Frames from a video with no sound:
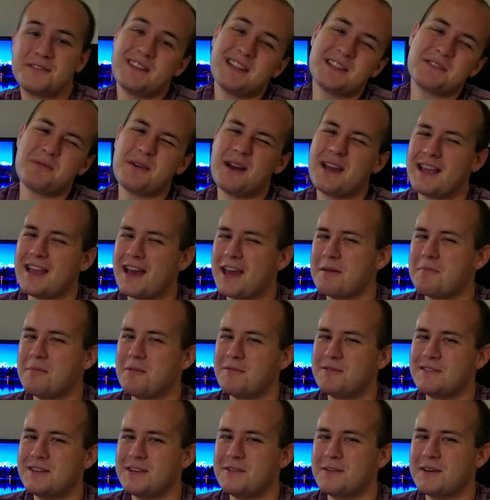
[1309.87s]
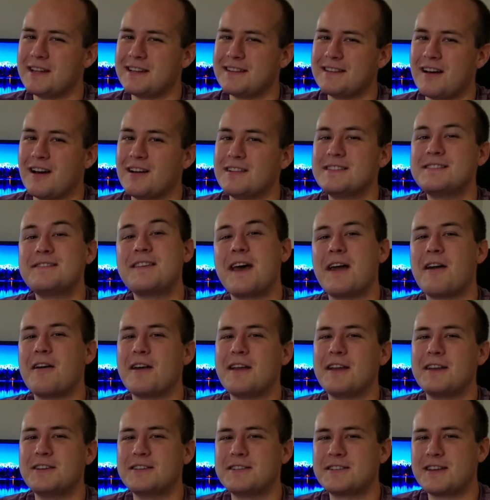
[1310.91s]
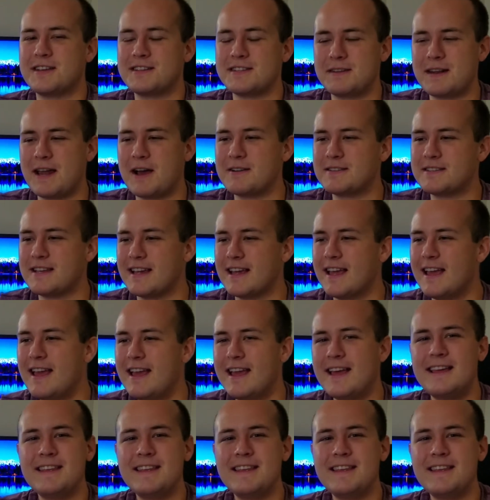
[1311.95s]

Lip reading: So that's why I kind of moved to doing it on Saturday, just because now it's like,